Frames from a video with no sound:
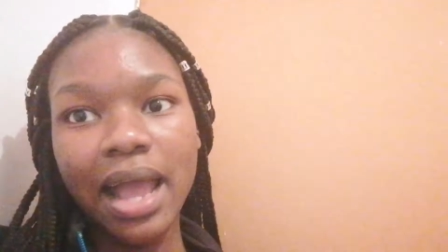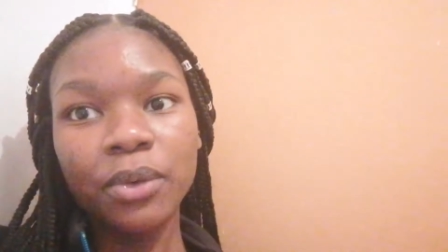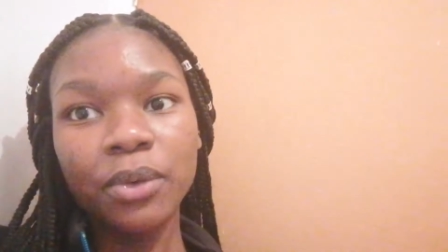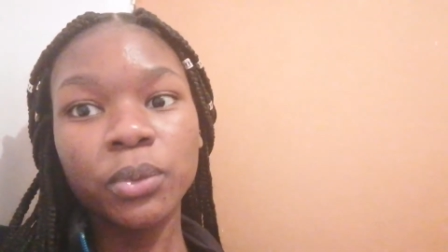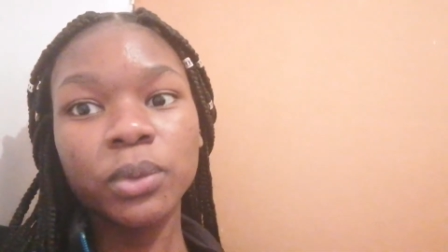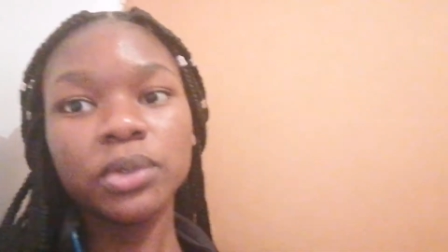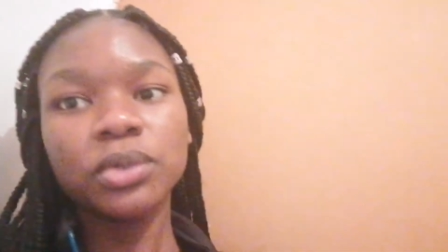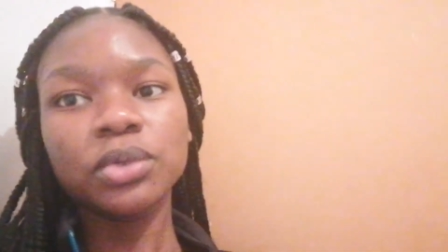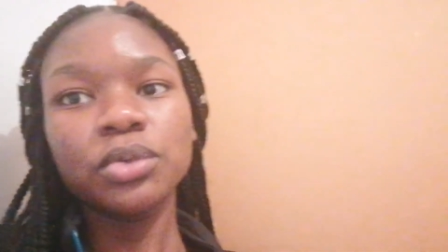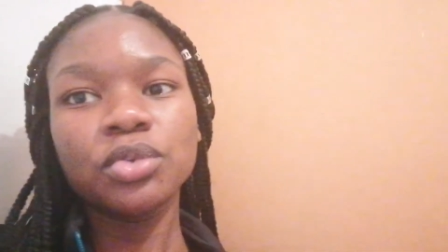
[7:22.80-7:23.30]
I
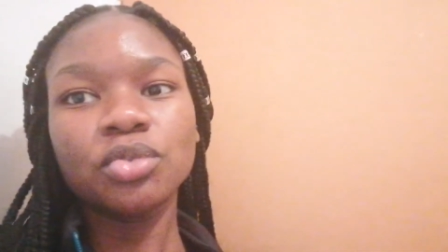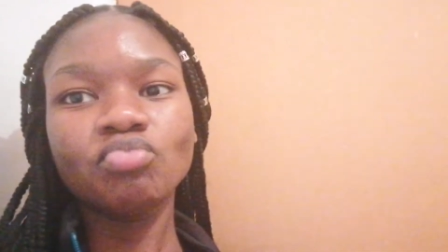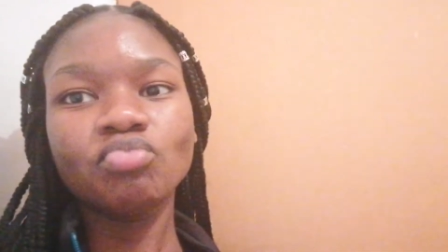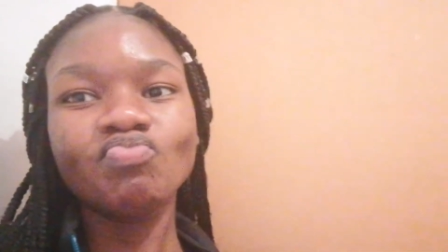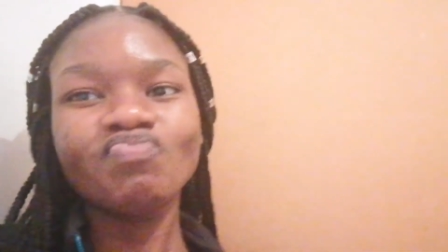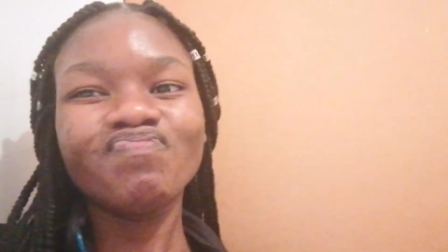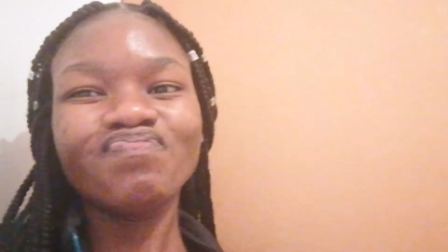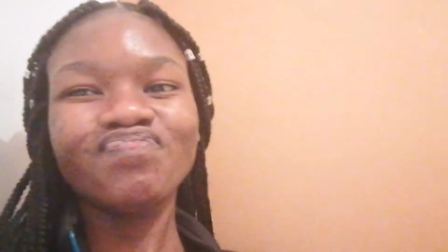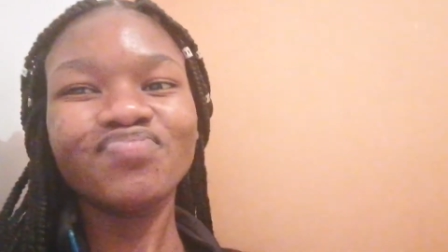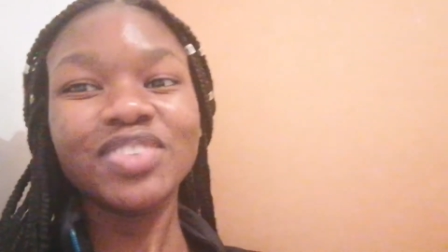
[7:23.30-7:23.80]
will
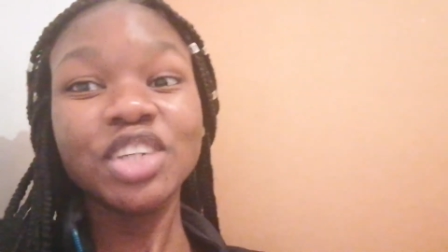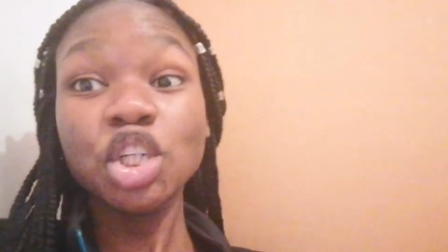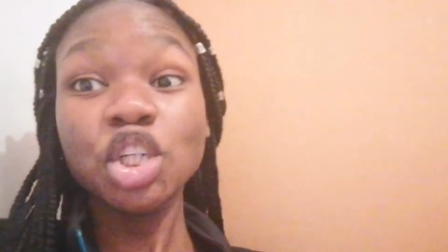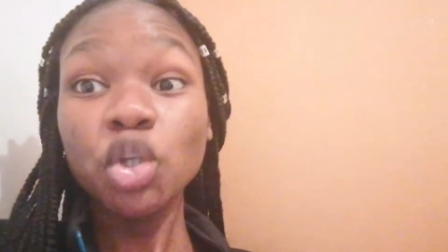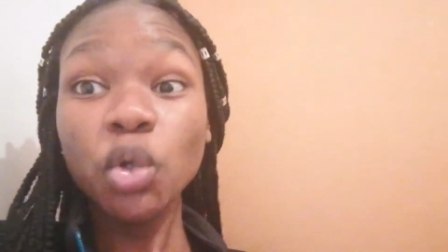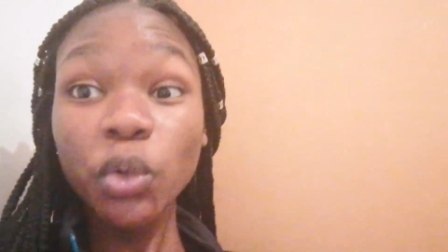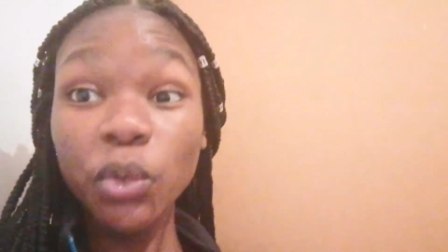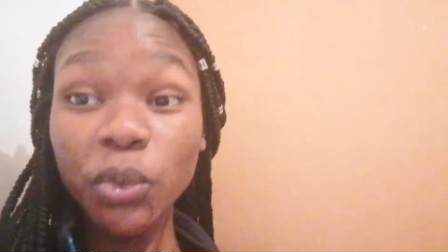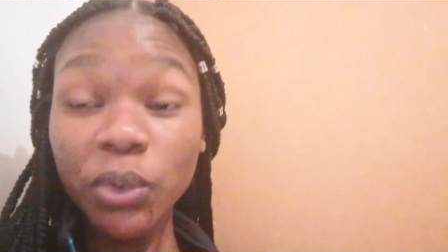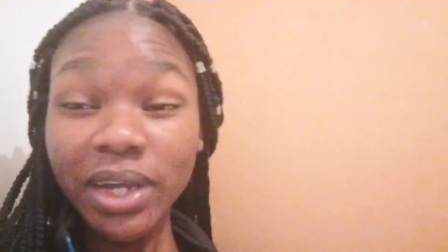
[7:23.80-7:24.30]

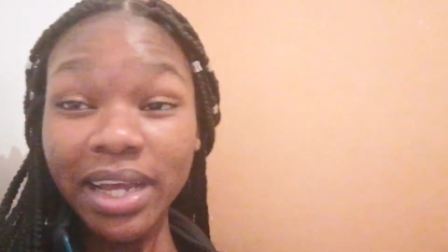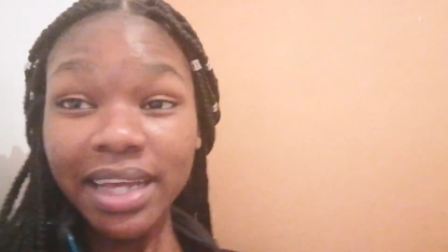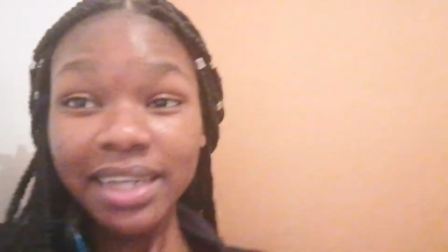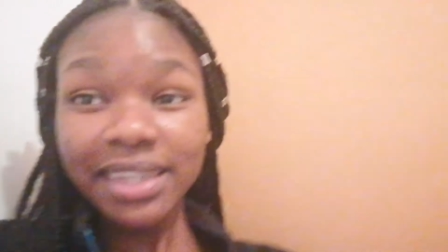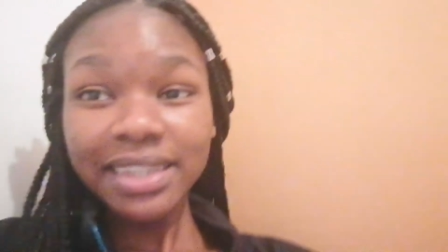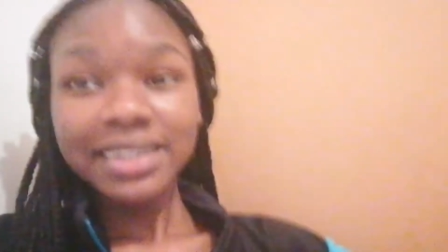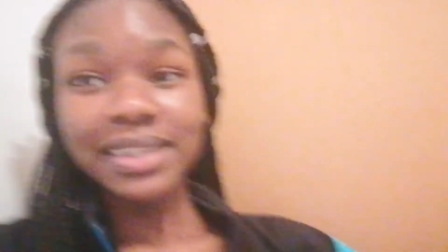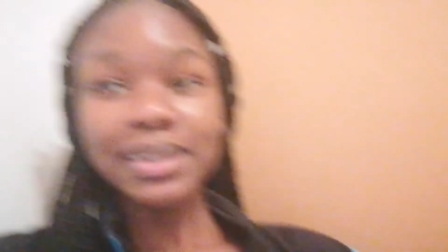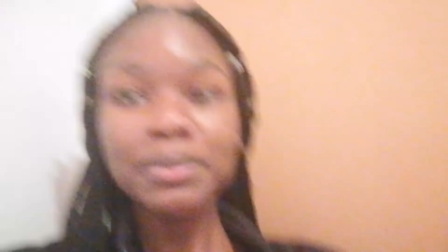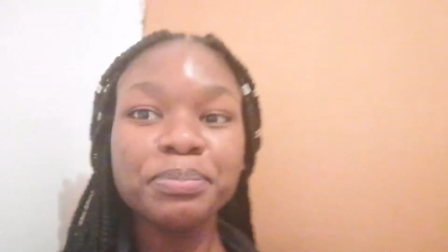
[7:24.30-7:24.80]
show you
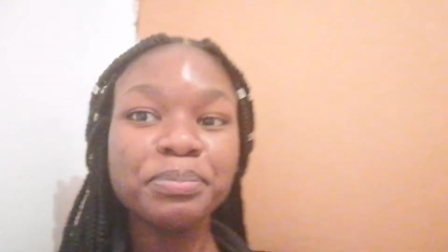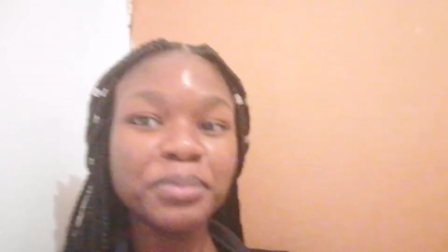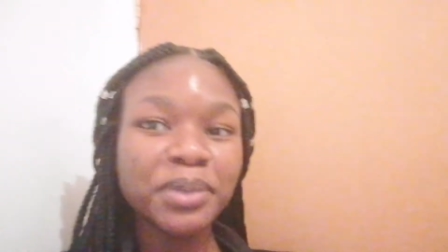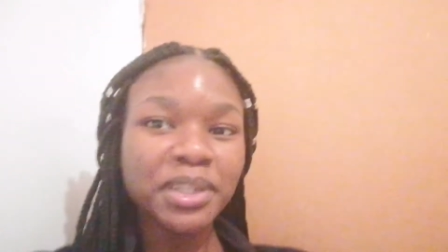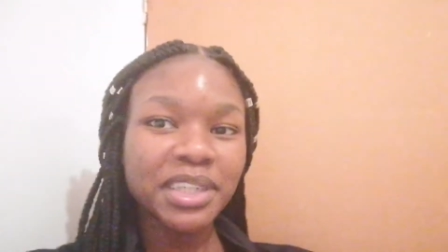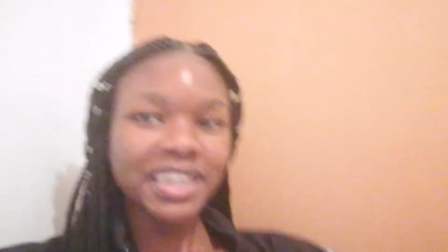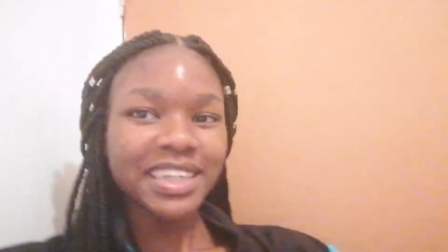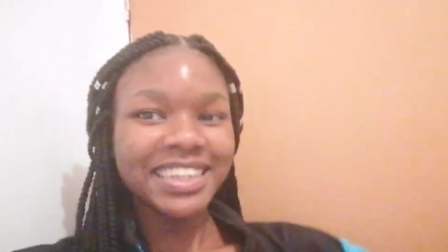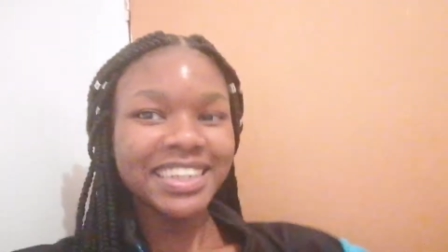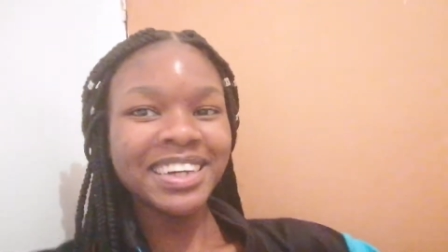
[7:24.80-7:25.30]
guys
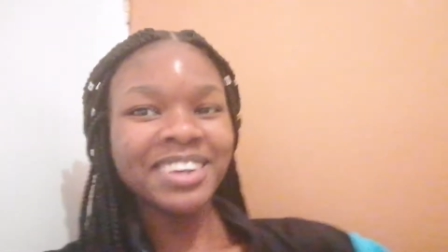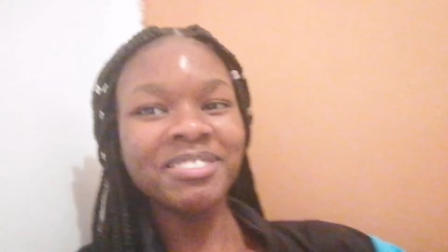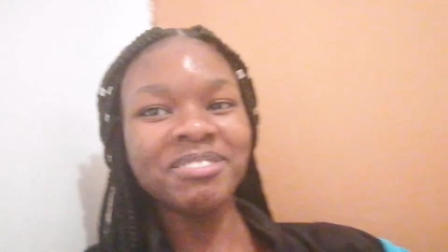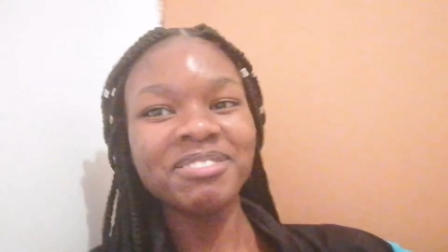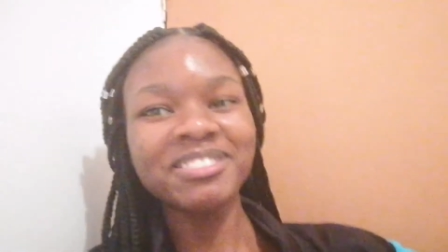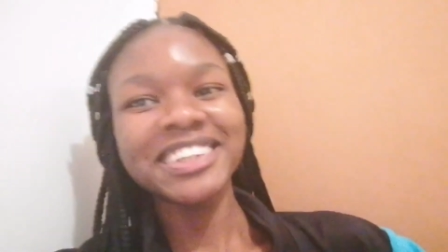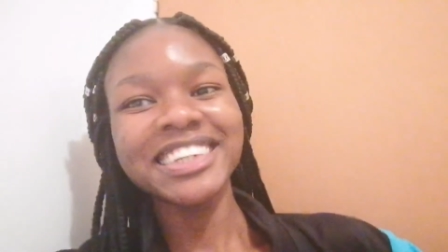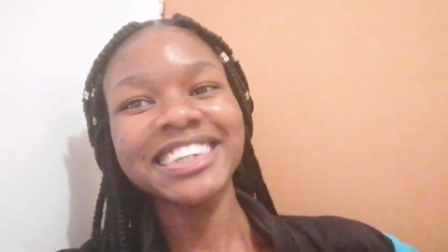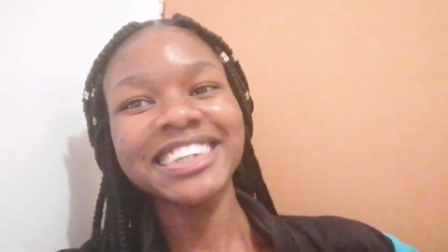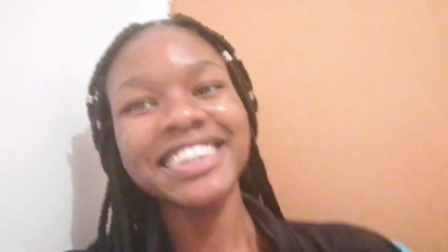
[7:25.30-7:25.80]
me
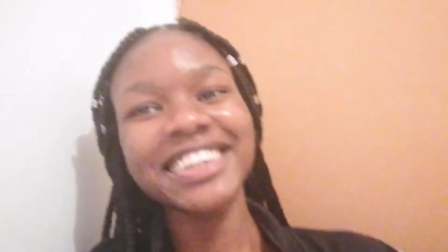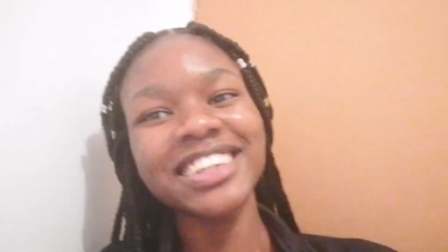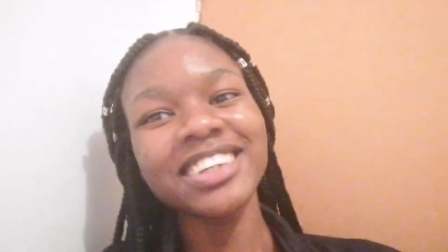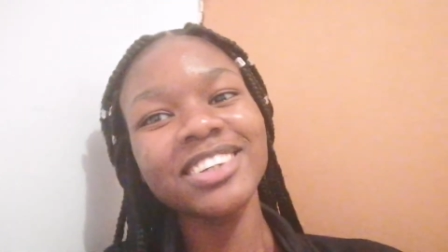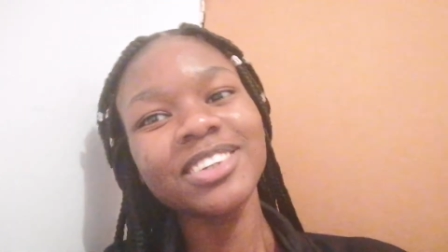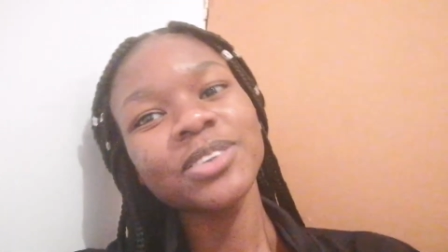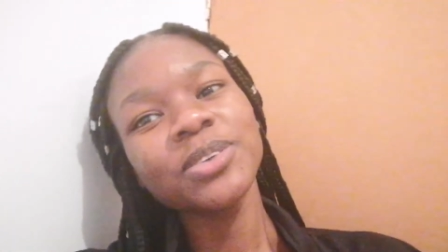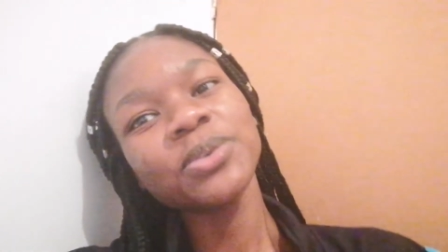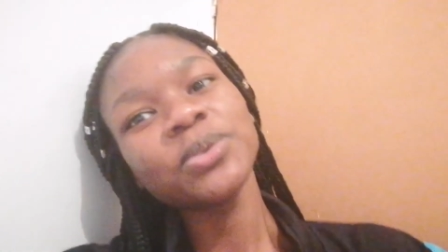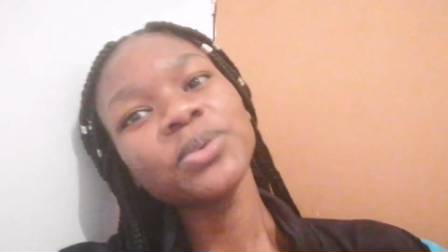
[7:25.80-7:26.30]
attempting
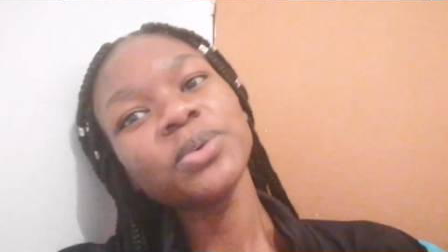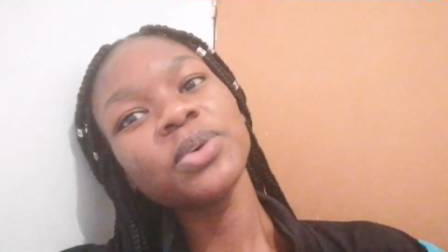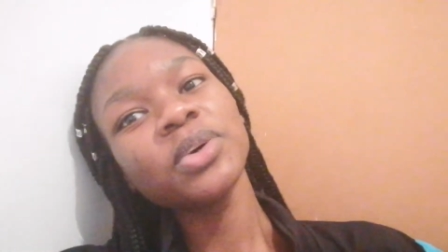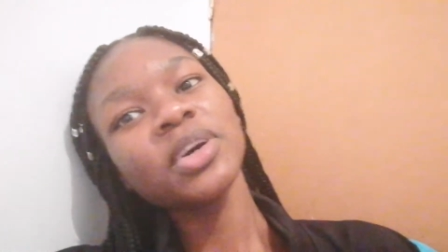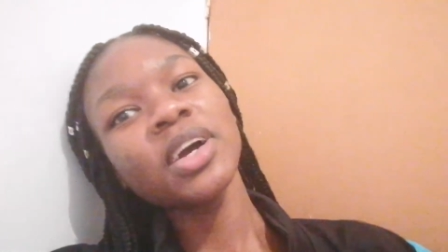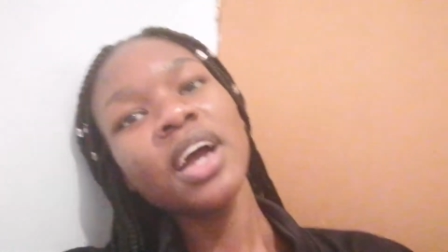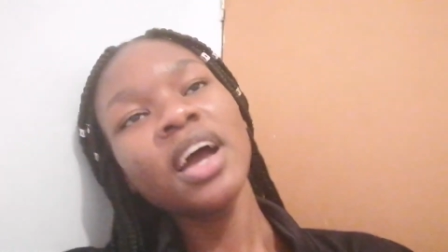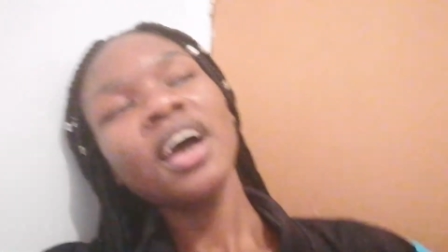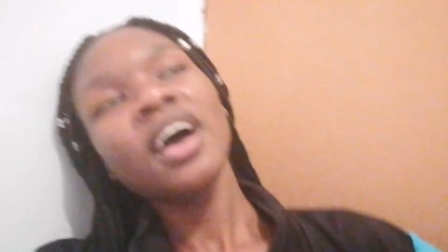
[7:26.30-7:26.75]
to